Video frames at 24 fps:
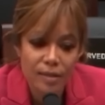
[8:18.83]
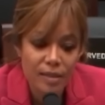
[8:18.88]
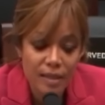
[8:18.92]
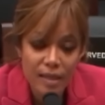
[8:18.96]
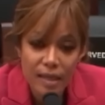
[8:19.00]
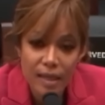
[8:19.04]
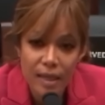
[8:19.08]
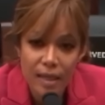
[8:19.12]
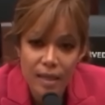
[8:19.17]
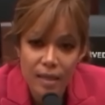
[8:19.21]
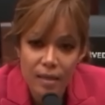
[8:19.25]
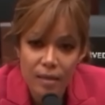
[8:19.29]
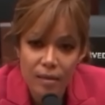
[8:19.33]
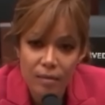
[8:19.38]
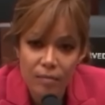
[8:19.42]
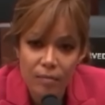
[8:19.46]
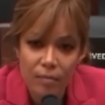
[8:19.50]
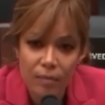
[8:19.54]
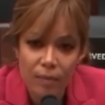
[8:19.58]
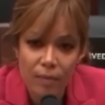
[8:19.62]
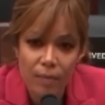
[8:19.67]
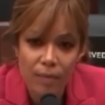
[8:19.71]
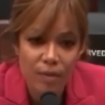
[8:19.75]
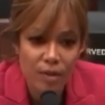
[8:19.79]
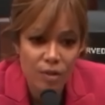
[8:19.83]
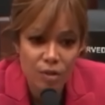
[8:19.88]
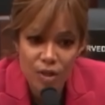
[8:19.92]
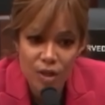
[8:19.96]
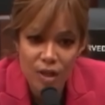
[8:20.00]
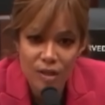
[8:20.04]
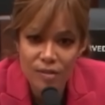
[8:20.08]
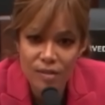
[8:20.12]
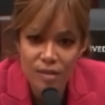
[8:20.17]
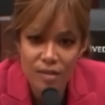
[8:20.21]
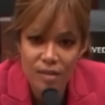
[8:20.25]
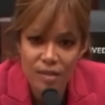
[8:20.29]
see the
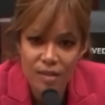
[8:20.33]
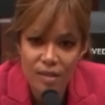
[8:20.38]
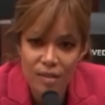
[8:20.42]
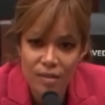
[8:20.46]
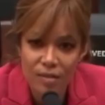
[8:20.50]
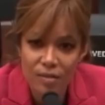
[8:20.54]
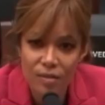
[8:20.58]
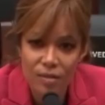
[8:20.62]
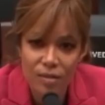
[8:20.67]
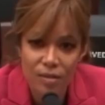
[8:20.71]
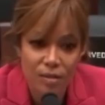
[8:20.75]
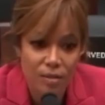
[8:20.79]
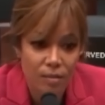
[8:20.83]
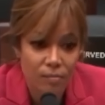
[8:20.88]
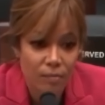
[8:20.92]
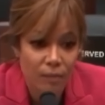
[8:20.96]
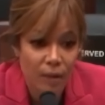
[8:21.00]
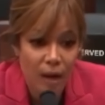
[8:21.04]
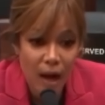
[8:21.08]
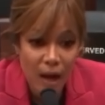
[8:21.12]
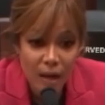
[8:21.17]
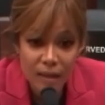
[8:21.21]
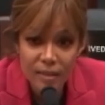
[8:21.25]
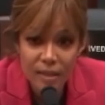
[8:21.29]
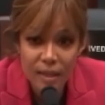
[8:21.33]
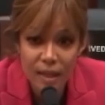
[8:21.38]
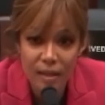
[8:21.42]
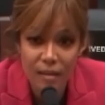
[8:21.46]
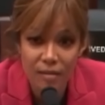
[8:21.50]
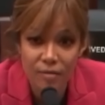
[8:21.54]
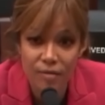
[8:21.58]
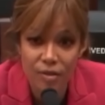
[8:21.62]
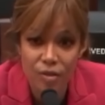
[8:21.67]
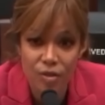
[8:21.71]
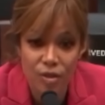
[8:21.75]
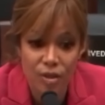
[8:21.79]
justices on
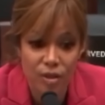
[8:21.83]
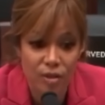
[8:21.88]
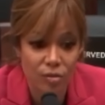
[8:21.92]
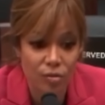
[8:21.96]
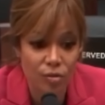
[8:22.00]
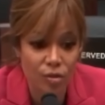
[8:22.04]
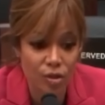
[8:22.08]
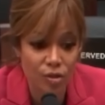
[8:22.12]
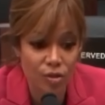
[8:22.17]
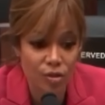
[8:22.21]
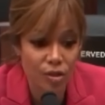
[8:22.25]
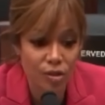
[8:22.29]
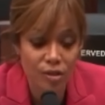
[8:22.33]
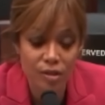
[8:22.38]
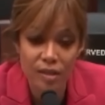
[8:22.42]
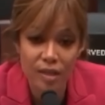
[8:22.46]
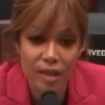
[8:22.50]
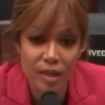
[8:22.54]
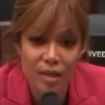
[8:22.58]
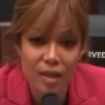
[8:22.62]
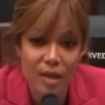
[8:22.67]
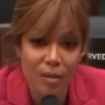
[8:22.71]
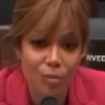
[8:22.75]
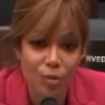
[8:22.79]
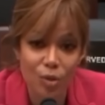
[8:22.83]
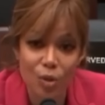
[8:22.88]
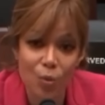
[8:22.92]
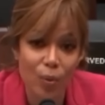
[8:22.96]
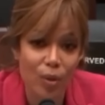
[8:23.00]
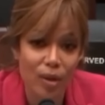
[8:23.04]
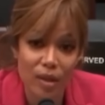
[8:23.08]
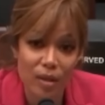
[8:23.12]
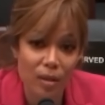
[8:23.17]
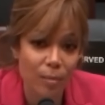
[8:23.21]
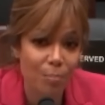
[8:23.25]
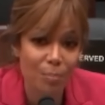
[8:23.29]
television, just to see them
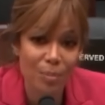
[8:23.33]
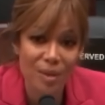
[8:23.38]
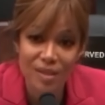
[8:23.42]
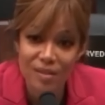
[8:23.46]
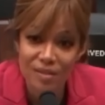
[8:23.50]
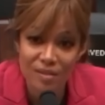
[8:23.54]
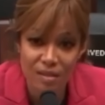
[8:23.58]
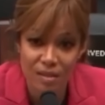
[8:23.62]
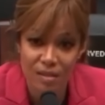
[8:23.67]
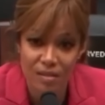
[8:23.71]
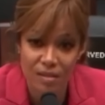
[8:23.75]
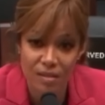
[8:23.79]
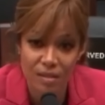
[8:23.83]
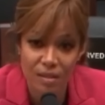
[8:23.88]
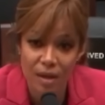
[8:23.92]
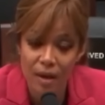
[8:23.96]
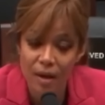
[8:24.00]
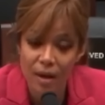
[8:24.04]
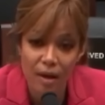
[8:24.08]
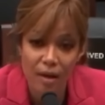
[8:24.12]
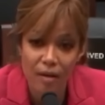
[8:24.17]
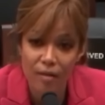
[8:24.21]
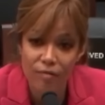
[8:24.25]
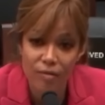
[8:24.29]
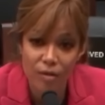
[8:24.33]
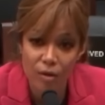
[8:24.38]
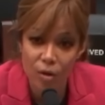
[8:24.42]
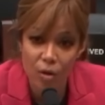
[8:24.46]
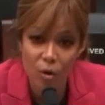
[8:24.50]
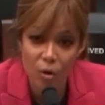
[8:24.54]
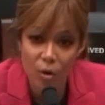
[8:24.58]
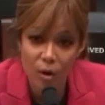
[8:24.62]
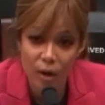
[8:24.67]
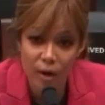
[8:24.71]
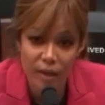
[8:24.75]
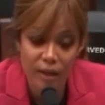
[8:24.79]
doing the business of the
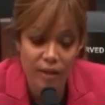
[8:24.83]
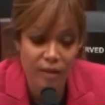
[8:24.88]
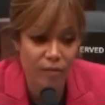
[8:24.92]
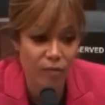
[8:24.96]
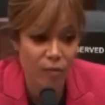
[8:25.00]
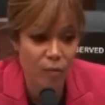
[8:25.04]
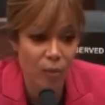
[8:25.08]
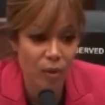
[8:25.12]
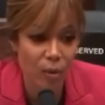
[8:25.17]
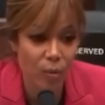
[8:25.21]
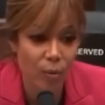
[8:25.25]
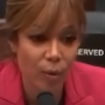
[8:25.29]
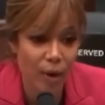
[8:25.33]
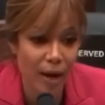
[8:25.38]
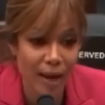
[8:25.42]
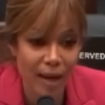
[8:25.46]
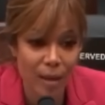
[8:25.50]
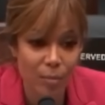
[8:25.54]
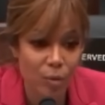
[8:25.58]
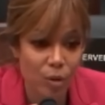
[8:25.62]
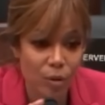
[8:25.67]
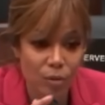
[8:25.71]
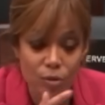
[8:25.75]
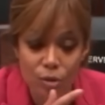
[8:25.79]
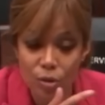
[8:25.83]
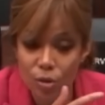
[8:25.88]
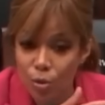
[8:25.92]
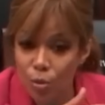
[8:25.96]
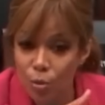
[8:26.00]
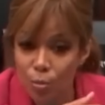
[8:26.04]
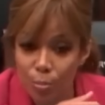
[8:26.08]
court, if we were able